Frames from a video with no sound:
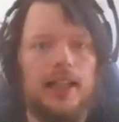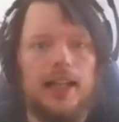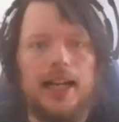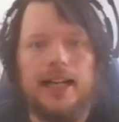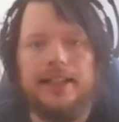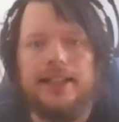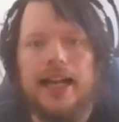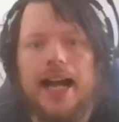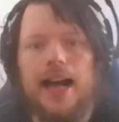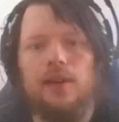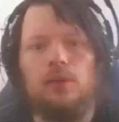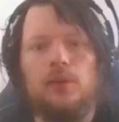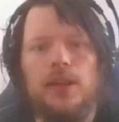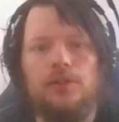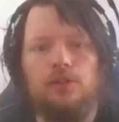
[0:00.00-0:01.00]
And
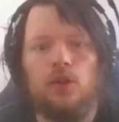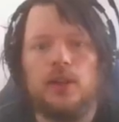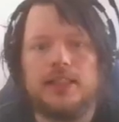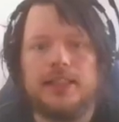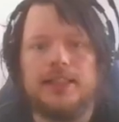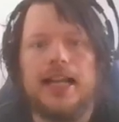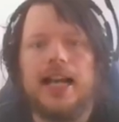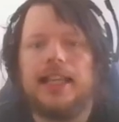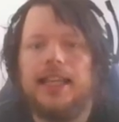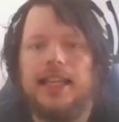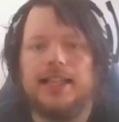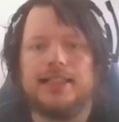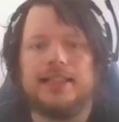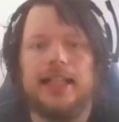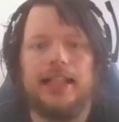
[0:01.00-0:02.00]
now we force attack. He
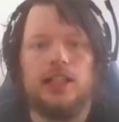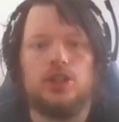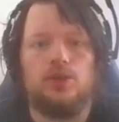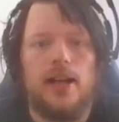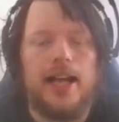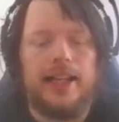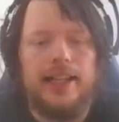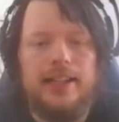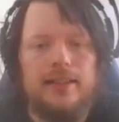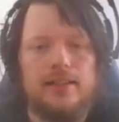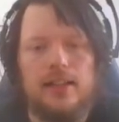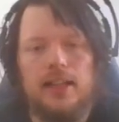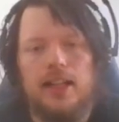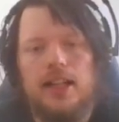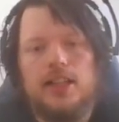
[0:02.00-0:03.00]
had a second dragon.
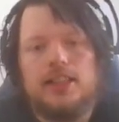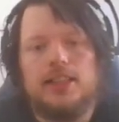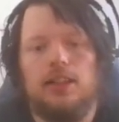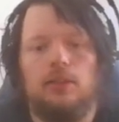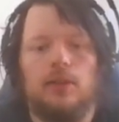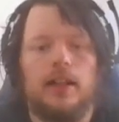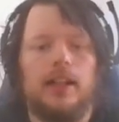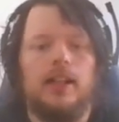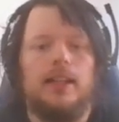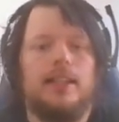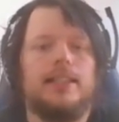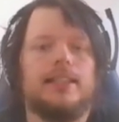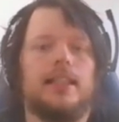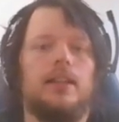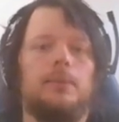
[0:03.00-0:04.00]
So
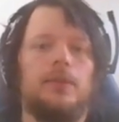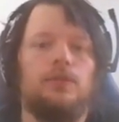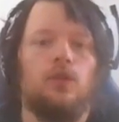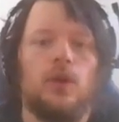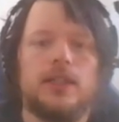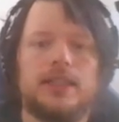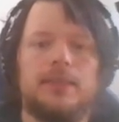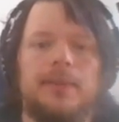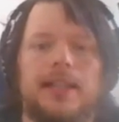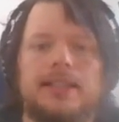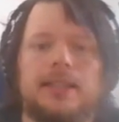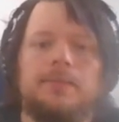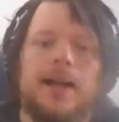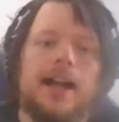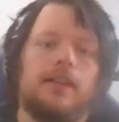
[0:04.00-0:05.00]
he's gonna be forced to
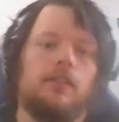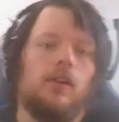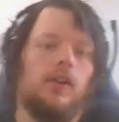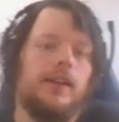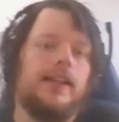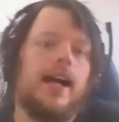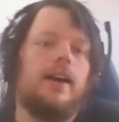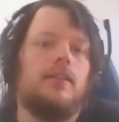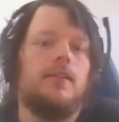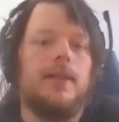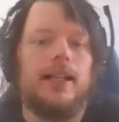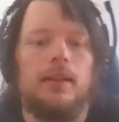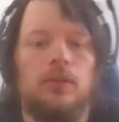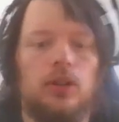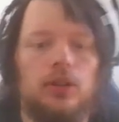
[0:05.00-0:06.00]
bounce the back row, and now we
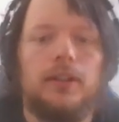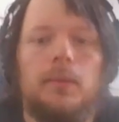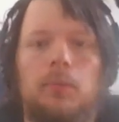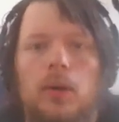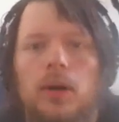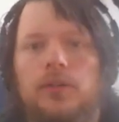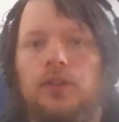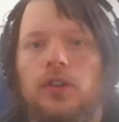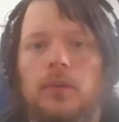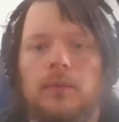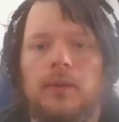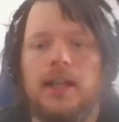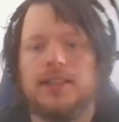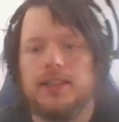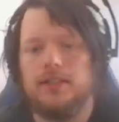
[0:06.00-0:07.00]
make him clear a board full of
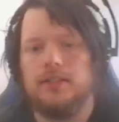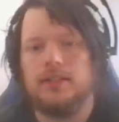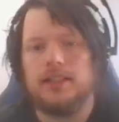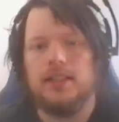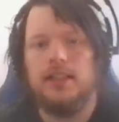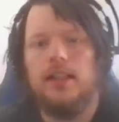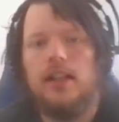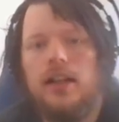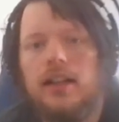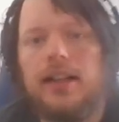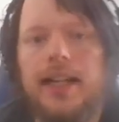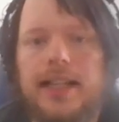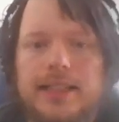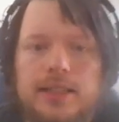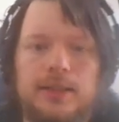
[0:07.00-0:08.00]
monsters.
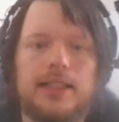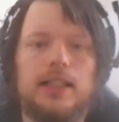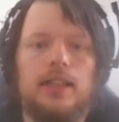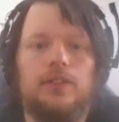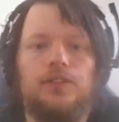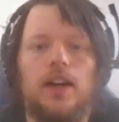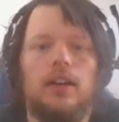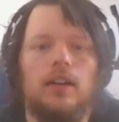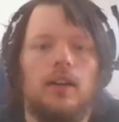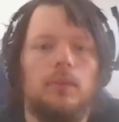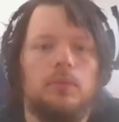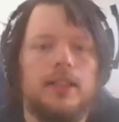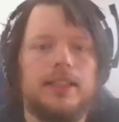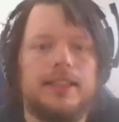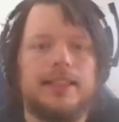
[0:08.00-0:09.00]
Okay, so he's gonna follow
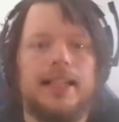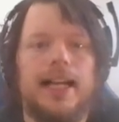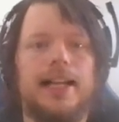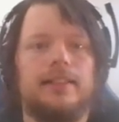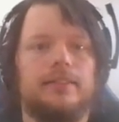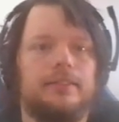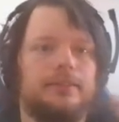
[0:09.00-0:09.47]
up with a set.